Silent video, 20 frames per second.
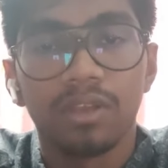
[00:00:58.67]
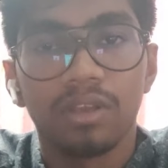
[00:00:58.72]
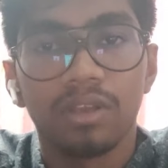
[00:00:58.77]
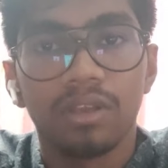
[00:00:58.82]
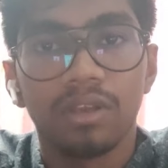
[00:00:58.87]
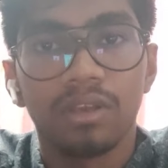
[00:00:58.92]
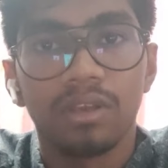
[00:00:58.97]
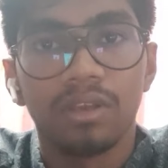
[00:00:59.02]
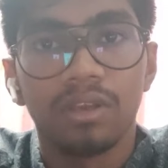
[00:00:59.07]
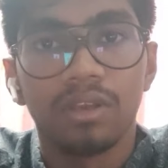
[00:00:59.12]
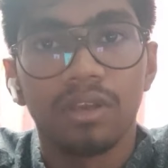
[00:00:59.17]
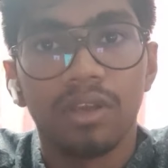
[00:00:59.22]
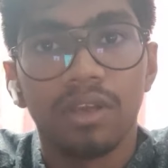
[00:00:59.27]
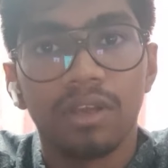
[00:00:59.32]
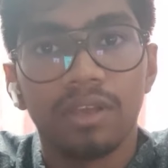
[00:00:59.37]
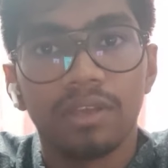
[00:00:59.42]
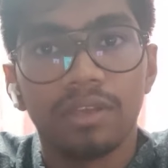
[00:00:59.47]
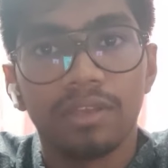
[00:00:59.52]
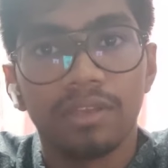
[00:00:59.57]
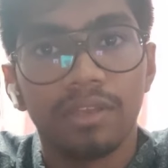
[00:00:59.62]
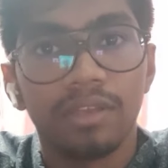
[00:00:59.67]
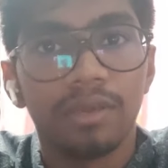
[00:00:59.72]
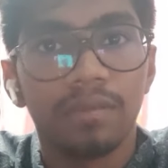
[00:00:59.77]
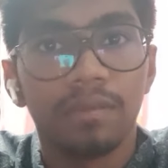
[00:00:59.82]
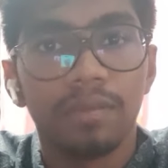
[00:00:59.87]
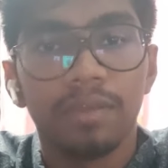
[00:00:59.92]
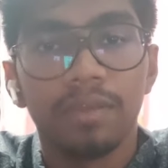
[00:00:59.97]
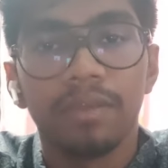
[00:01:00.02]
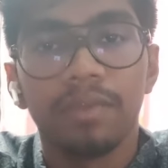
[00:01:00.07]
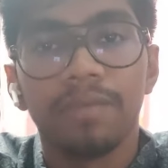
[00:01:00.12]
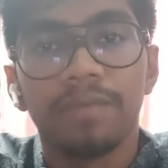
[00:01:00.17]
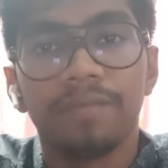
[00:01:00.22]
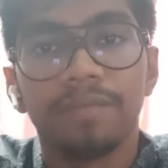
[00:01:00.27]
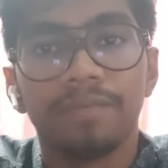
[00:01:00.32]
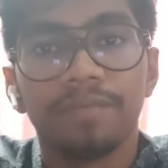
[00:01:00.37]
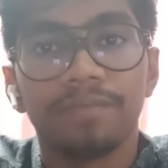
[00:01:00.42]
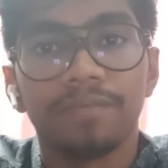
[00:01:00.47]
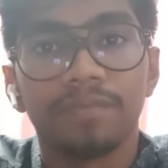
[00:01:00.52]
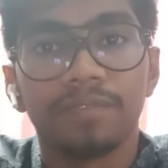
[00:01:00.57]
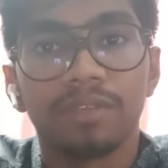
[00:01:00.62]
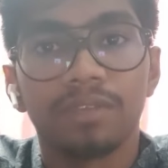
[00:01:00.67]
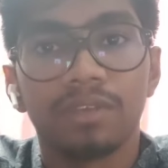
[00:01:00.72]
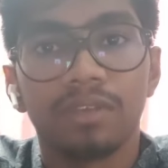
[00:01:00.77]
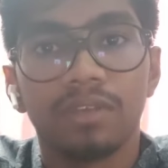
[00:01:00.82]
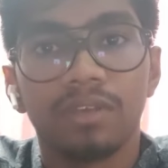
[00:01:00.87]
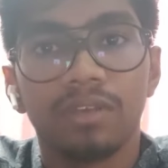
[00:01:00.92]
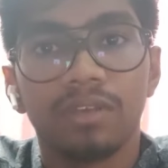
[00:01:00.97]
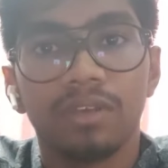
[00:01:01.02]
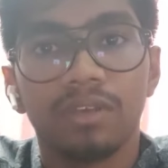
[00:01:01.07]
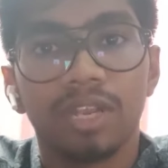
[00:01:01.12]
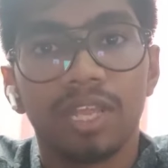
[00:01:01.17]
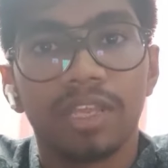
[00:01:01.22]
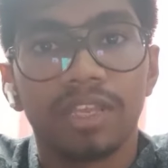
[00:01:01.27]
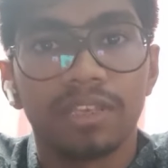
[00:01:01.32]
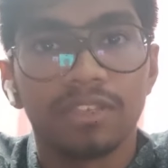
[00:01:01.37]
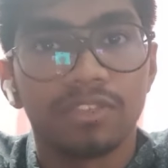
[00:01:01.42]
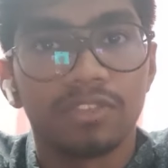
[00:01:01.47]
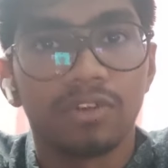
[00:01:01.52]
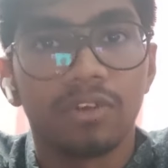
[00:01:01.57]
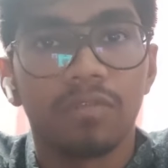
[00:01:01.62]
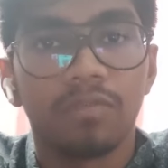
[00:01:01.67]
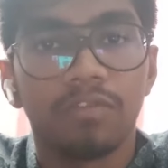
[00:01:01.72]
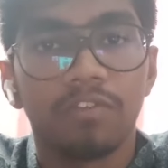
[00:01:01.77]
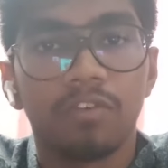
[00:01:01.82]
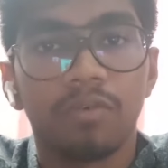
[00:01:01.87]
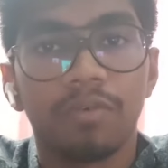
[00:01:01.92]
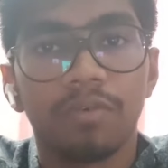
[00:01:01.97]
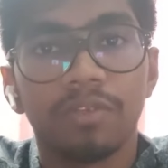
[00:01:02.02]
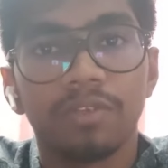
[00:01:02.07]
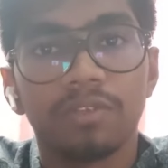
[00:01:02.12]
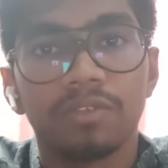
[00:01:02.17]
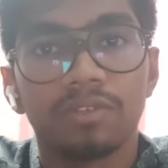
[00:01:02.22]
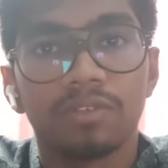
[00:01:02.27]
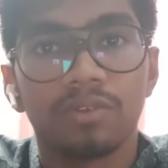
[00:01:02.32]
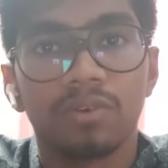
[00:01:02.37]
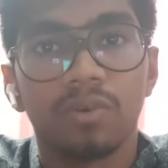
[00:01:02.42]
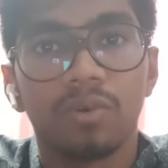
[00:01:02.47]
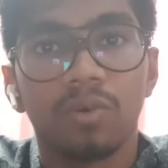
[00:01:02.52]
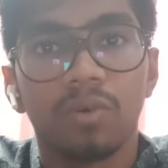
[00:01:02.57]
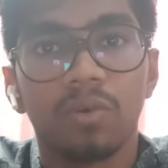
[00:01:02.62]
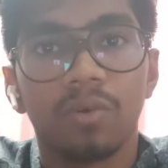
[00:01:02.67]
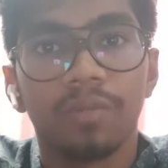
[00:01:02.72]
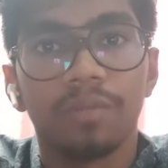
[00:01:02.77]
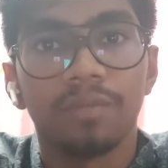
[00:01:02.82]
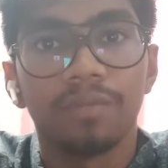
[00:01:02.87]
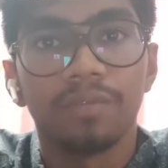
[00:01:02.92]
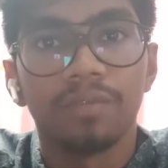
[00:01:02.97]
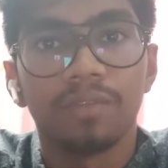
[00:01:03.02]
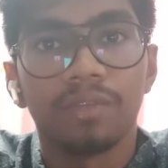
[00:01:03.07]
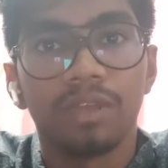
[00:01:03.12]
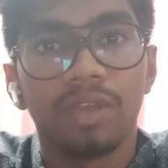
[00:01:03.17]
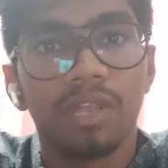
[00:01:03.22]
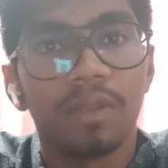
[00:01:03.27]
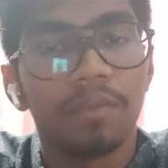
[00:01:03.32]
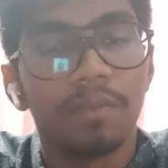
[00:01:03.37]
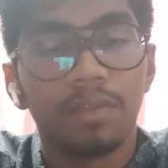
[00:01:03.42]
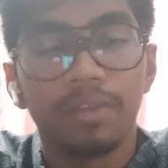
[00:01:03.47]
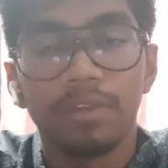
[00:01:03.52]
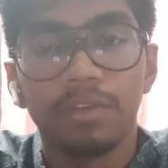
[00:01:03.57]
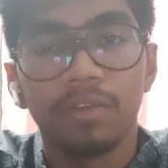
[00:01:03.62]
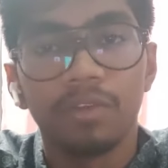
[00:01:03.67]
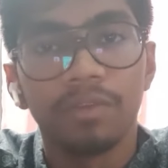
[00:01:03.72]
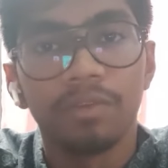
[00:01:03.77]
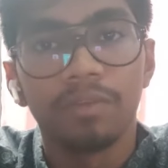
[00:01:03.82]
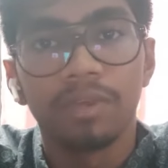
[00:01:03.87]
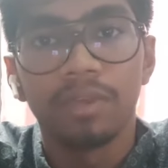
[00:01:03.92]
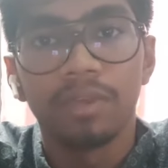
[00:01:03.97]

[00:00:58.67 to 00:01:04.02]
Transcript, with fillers: uh, it will be uh, like a job for me so I'll be doing